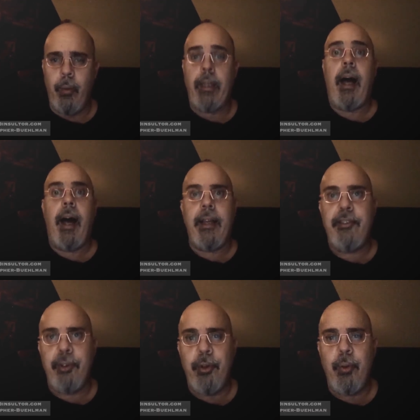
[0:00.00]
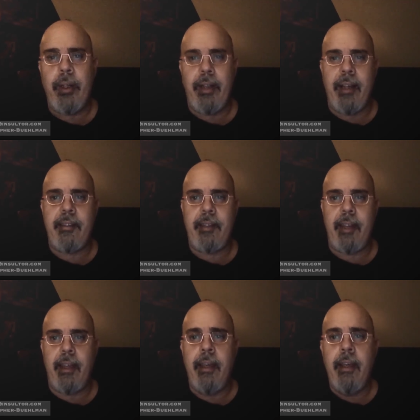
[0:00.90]
Well, I do what I
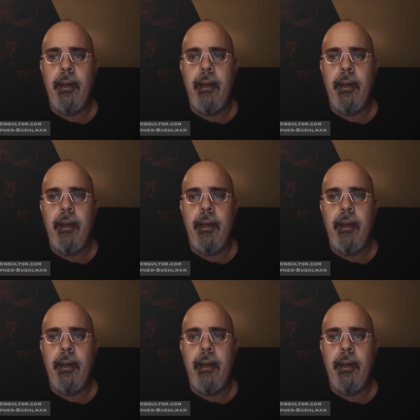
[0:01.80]
say,